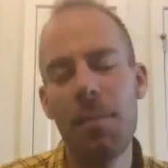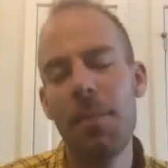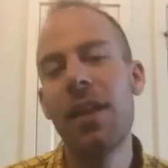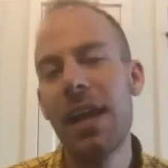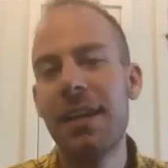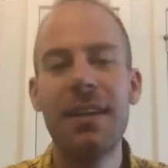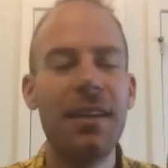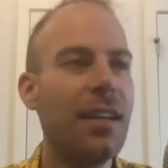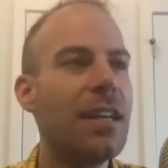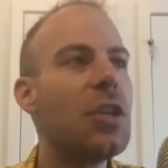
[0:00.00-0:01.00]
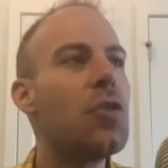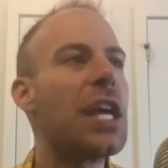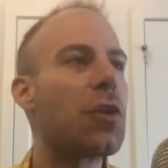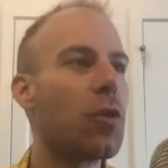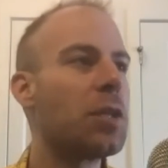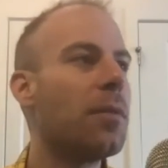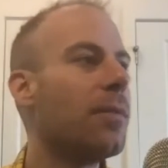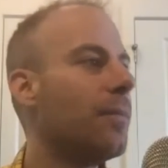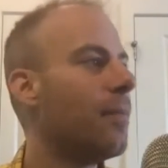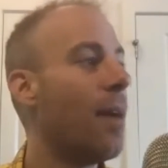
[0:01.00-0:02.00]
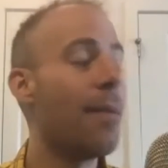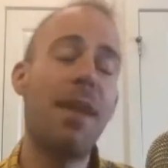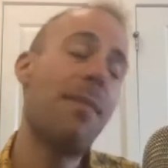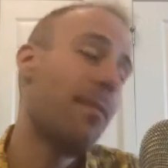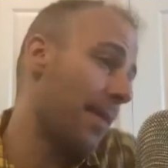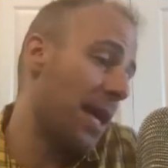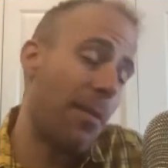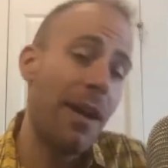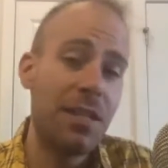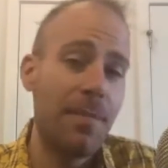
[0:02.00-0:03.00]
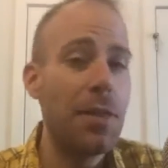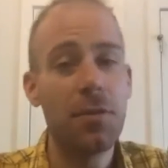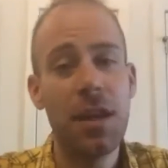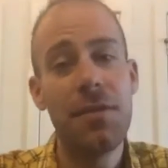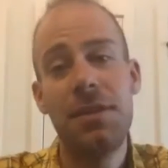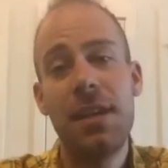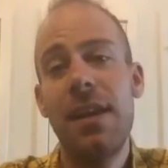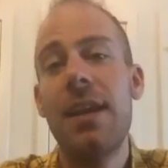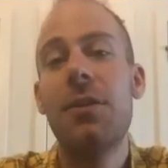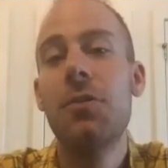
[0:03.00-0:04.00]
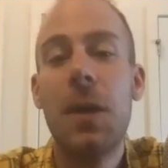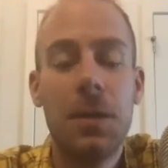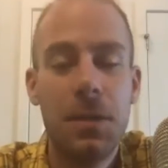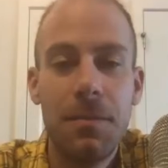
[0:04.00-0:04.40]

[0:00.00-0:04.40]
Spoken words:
Like, you think Chris? I mean, maybe he provides the mental toughness they need. Who knows?